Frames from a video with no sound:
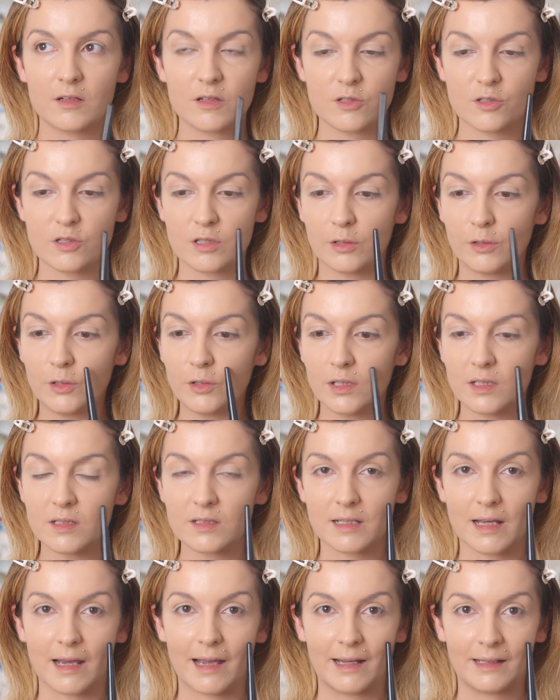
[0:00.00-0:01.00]
So you can
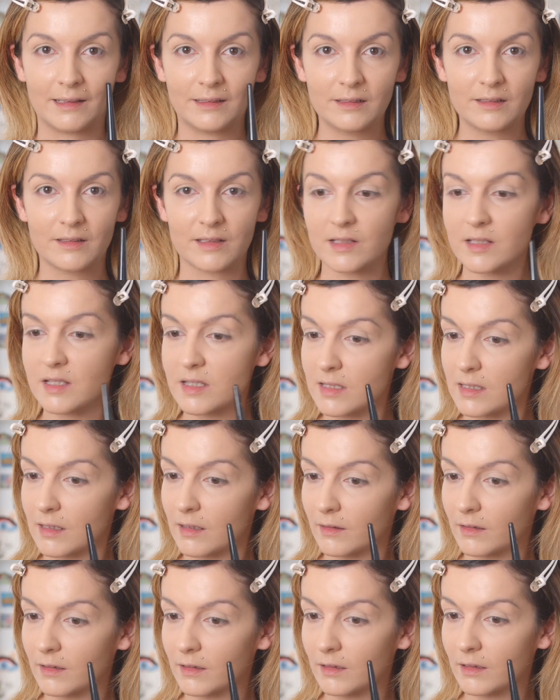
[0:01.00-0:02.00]
tell this
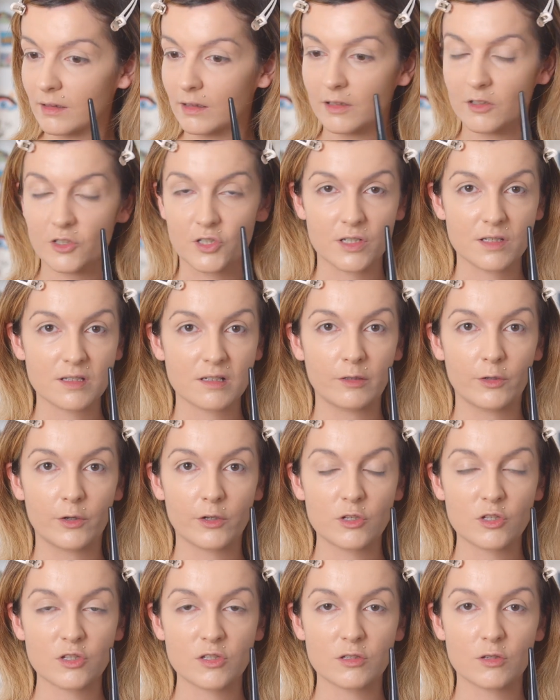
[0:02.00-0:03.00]
just
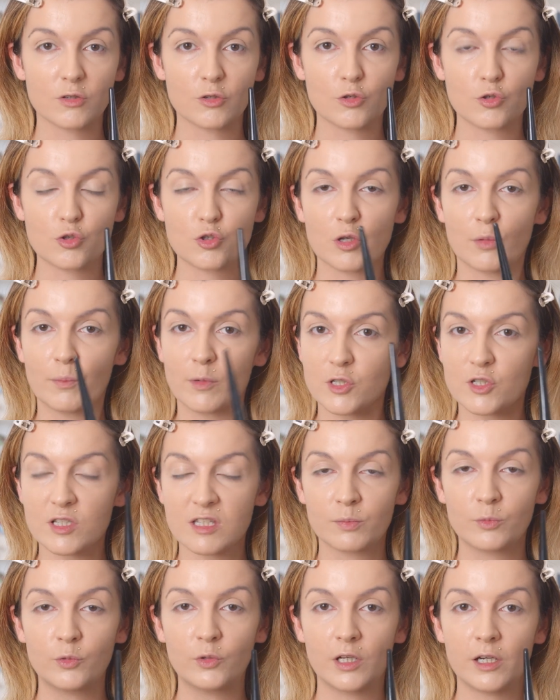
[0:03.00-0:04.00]
looks so much
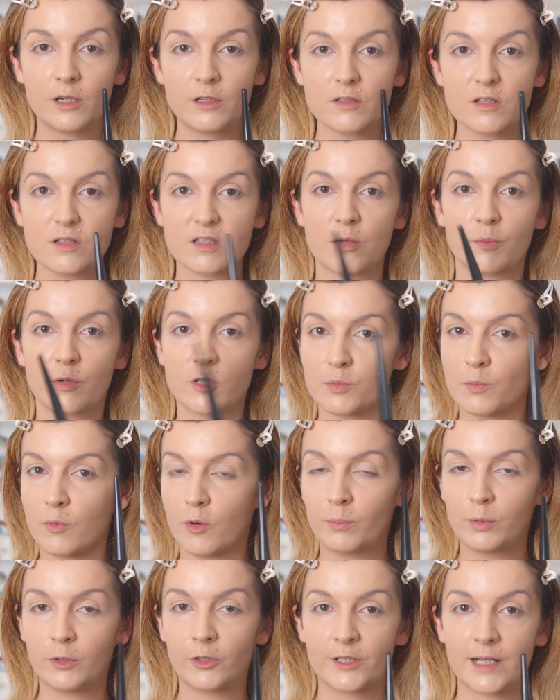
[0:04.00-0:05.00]
smoother, so much
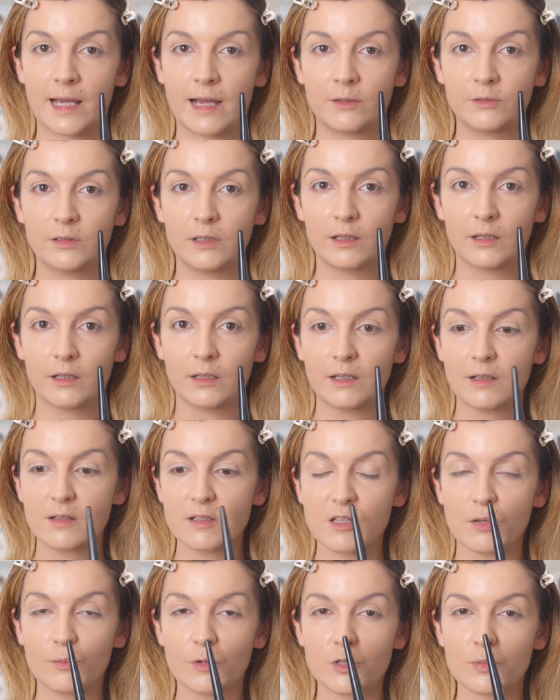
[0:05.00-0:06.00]
more blurred out,
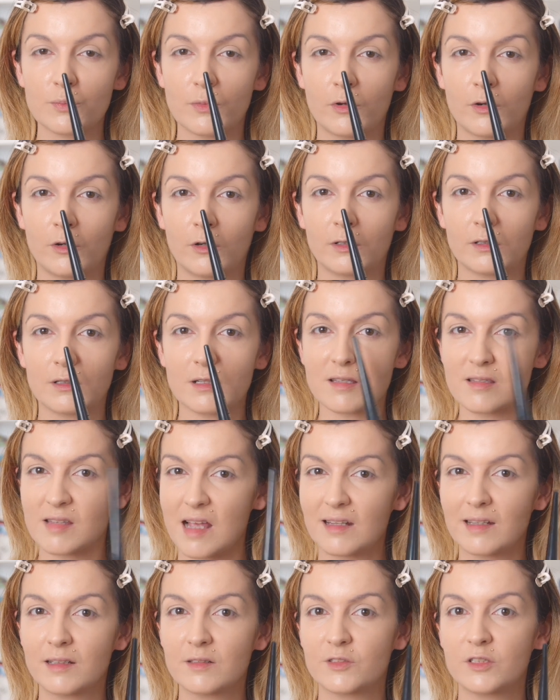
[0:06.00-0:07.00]
so much more
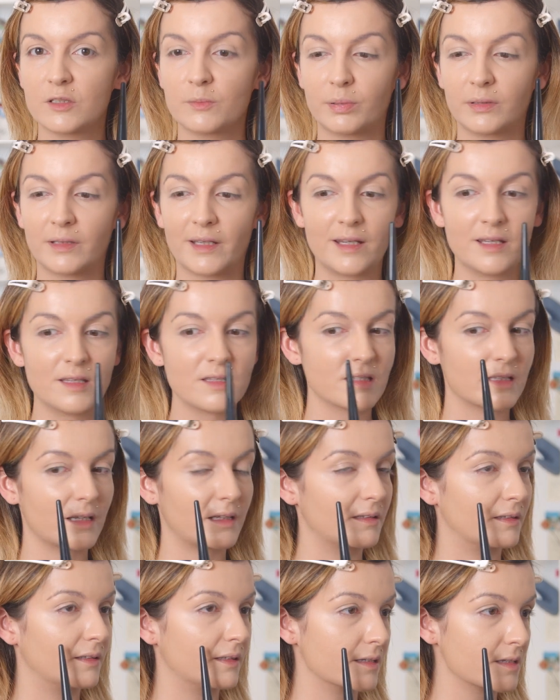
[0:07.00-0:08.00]
set into place
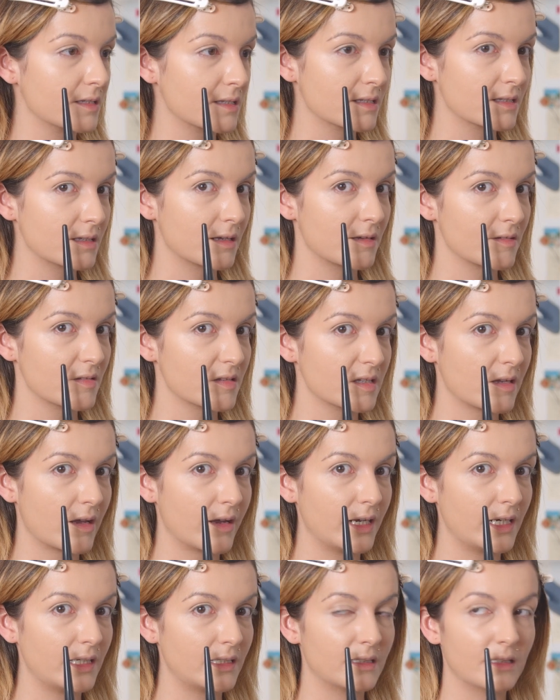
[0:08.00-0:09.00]
than this
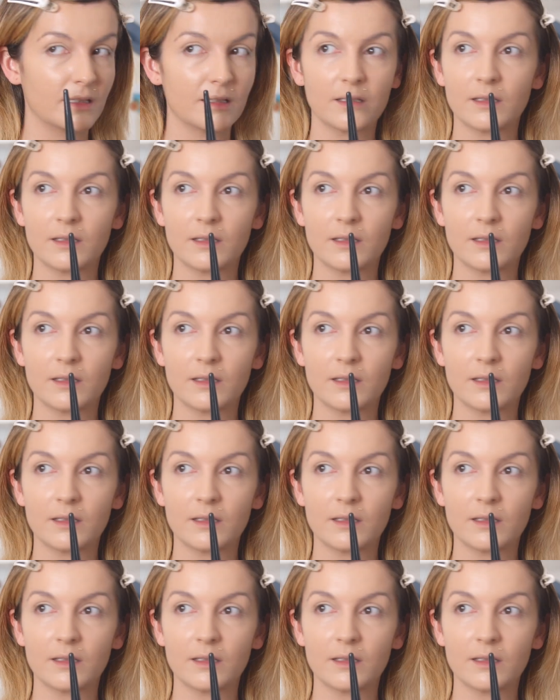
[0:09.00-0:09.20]
side.